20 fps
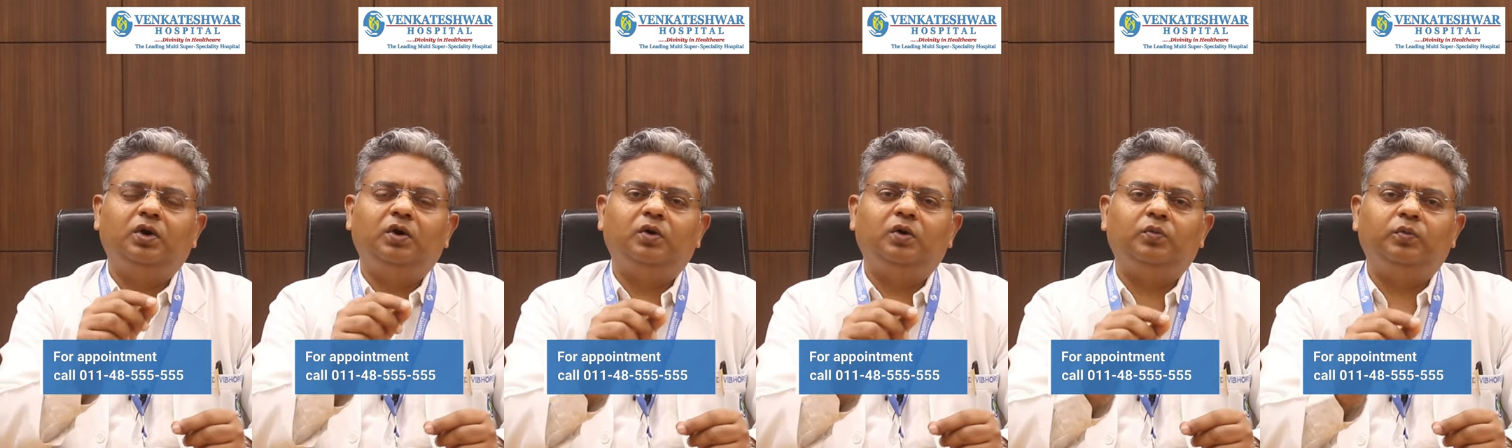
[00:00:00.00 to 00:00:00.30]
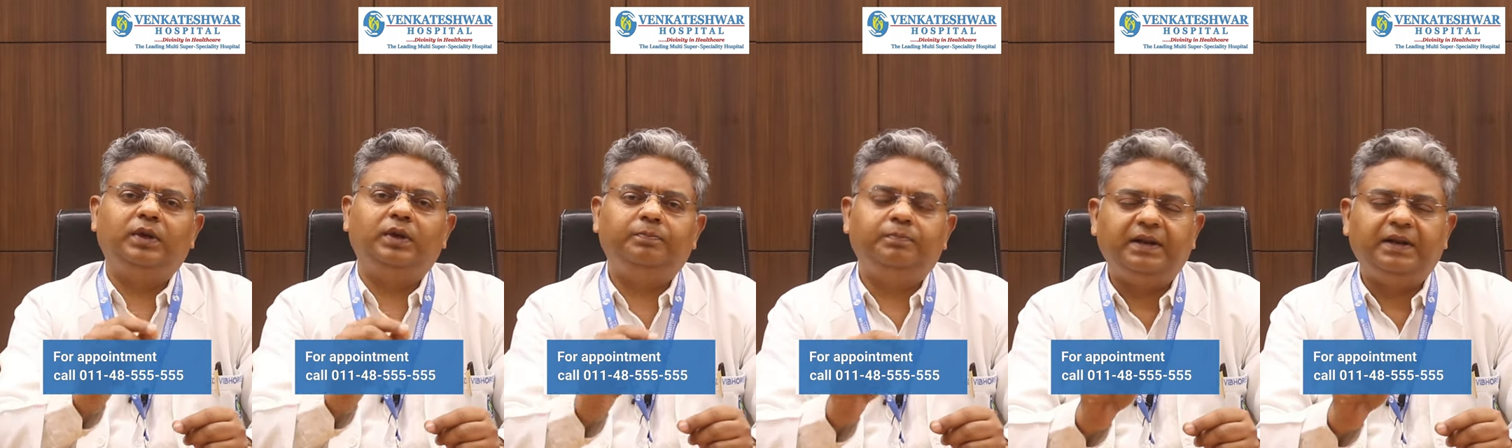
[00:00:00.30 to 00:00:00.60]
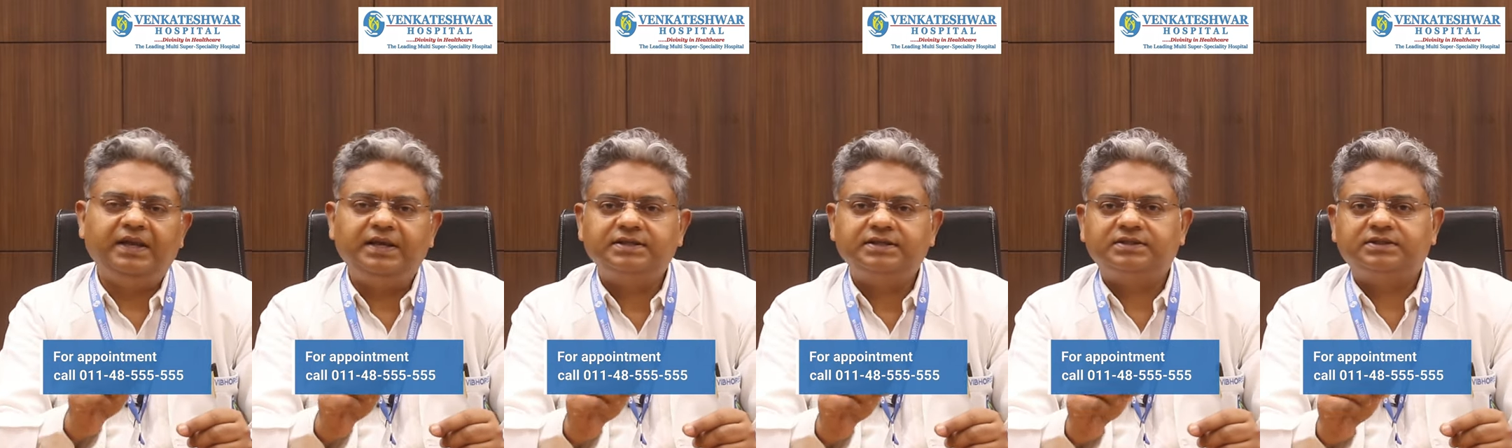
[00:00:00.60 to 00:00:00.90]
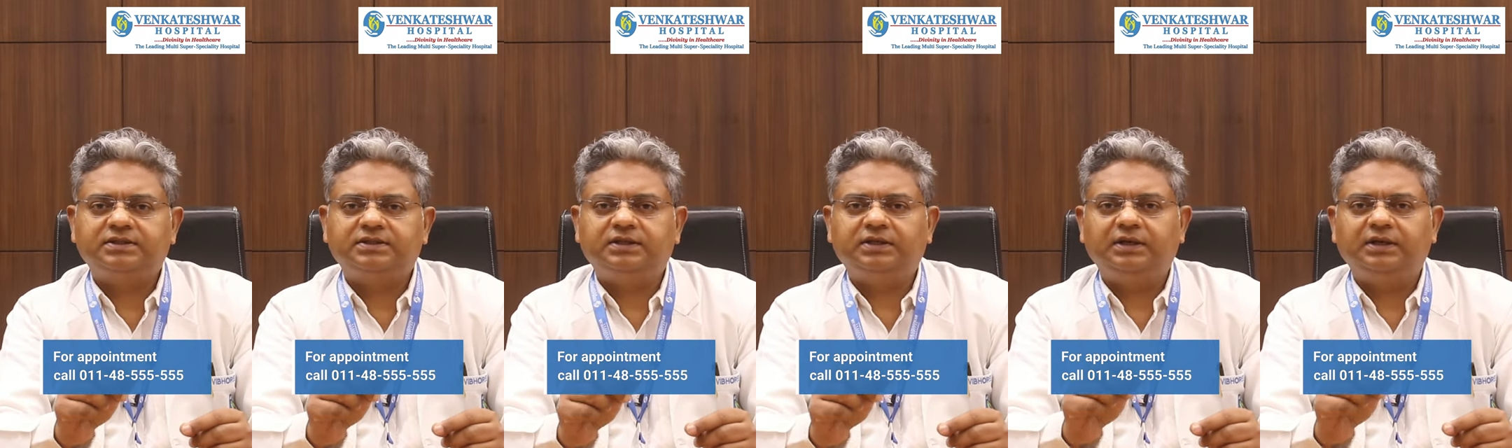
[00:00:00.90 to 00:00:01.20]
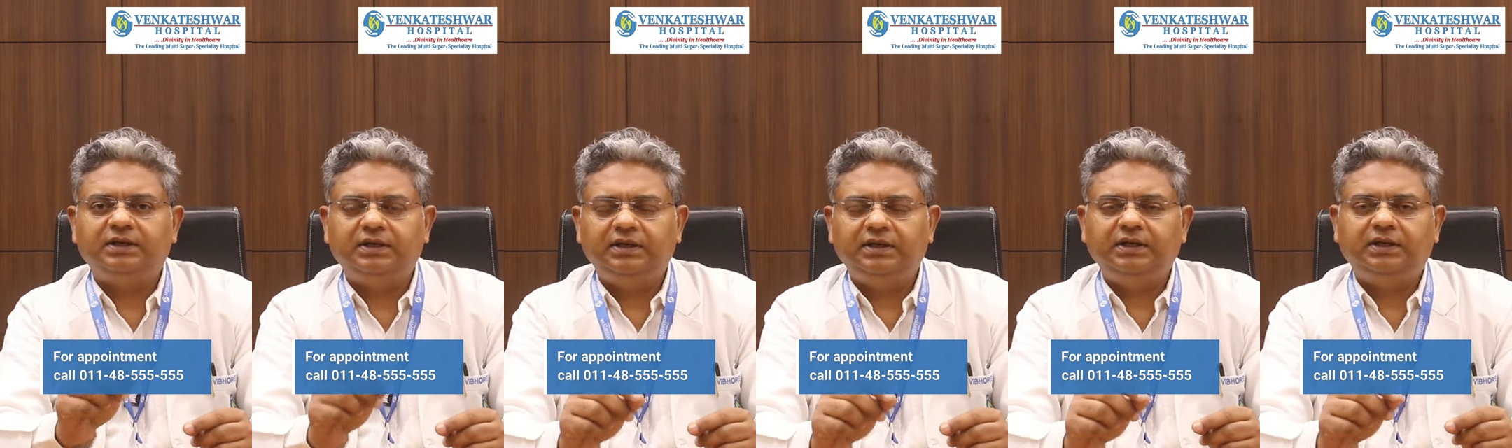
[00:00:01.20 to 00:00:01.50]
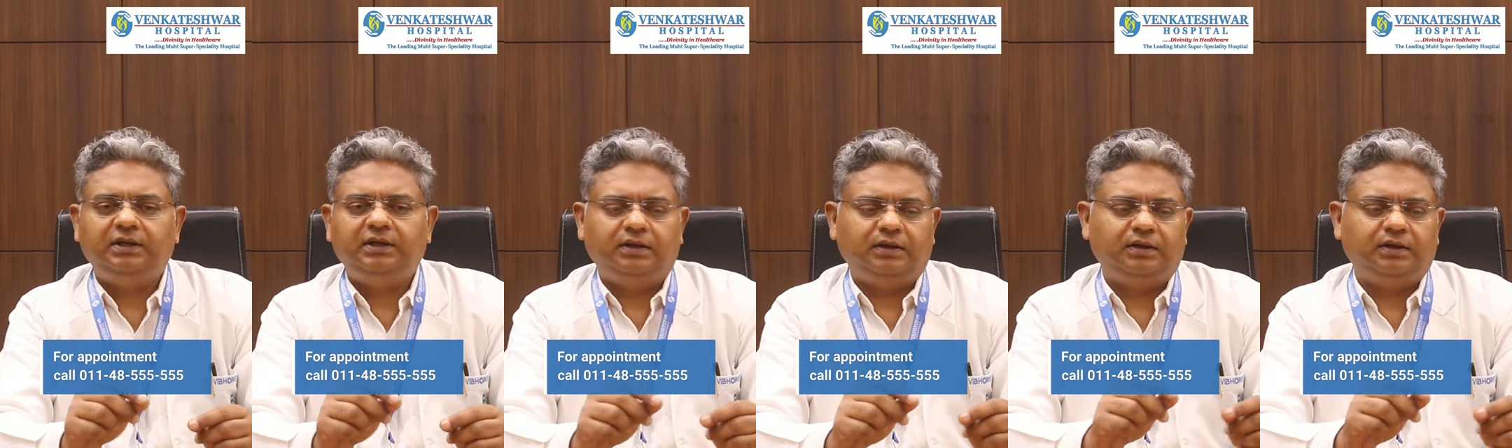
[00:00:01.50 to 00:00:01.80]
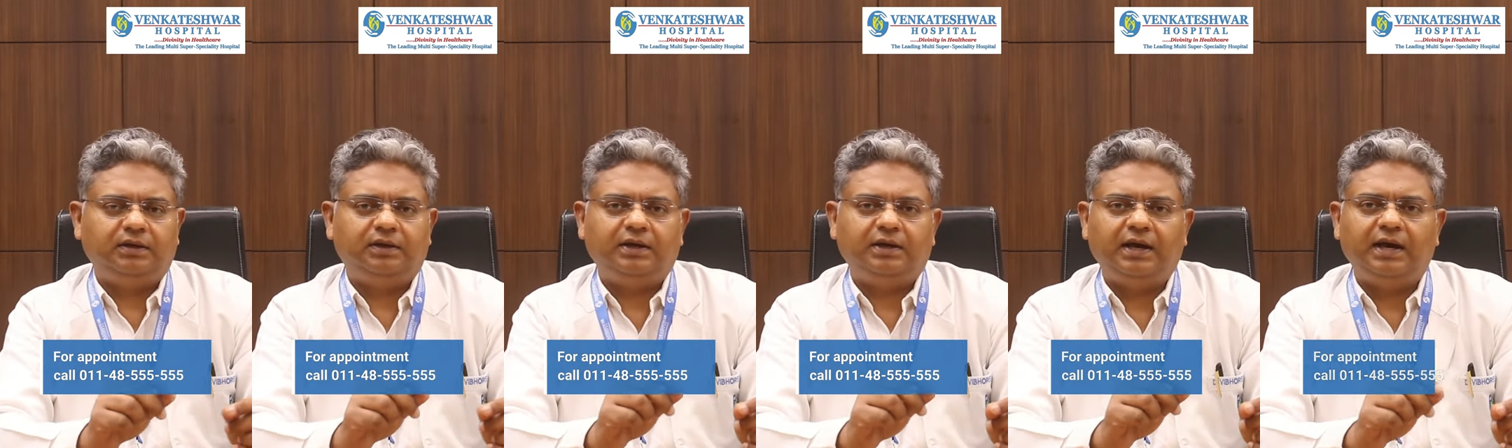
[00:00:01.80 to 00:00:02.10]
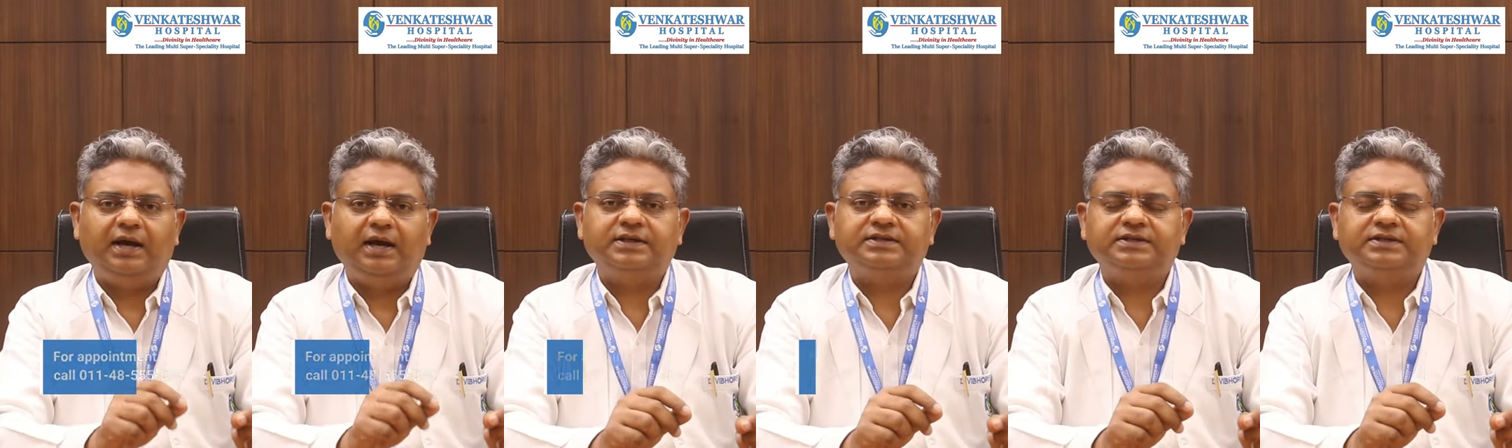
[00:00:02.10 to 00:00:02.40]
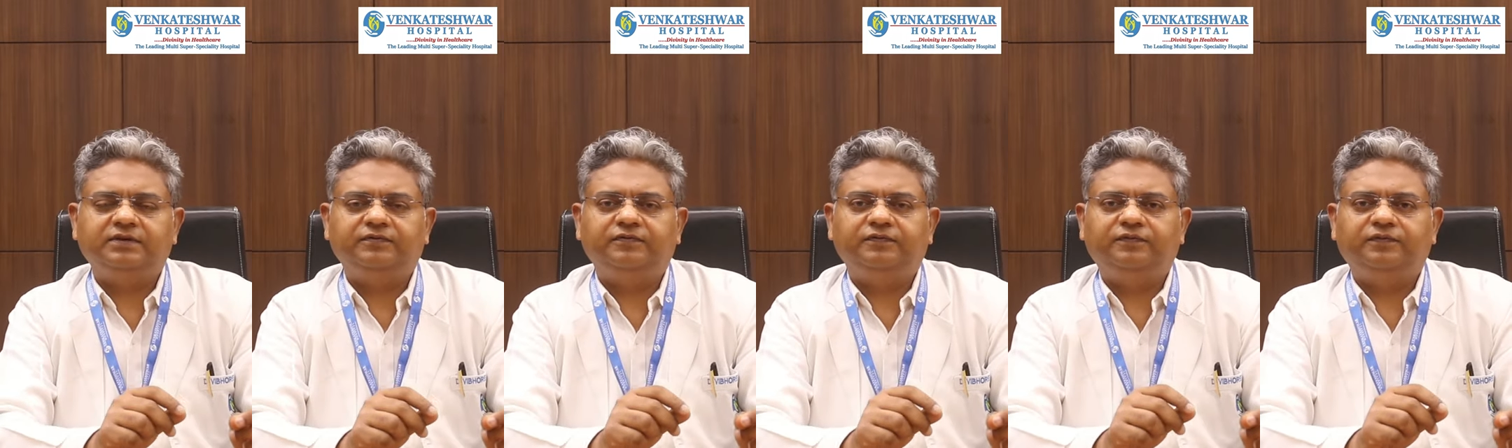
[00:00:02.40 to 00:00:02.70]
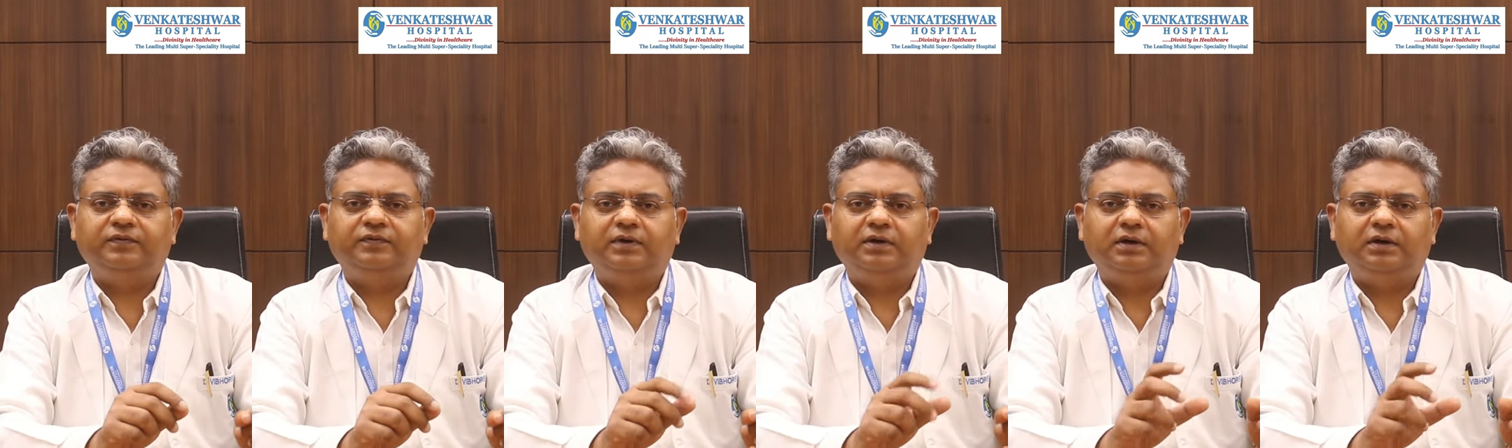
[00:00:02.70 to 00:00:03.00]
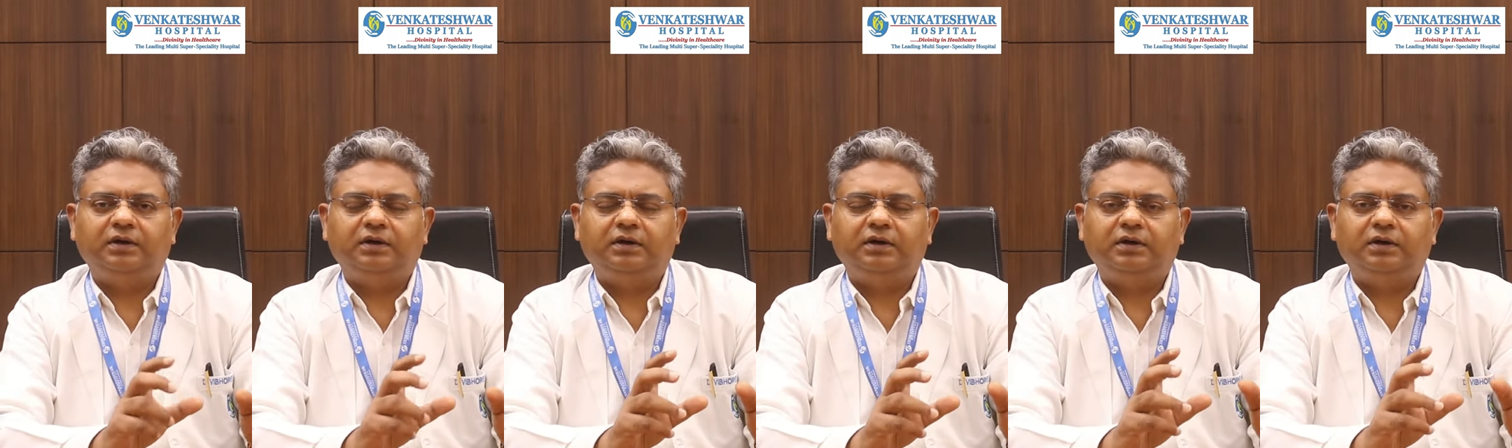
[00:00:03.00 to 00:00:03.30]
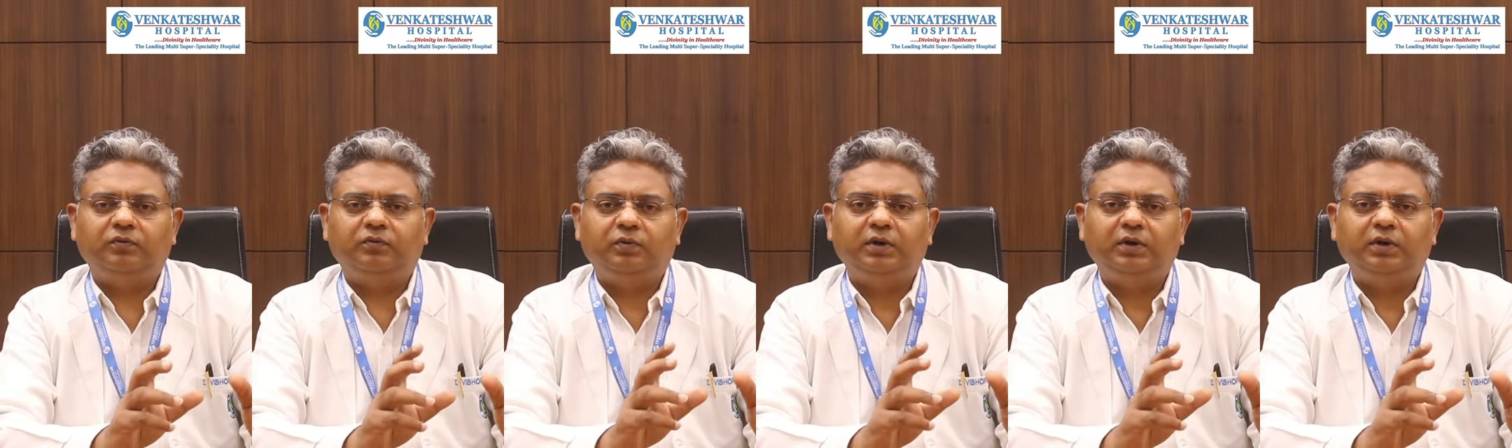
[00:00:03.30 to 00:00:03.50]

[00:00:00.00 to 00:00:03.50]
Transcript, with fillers: We place the knee as if uh,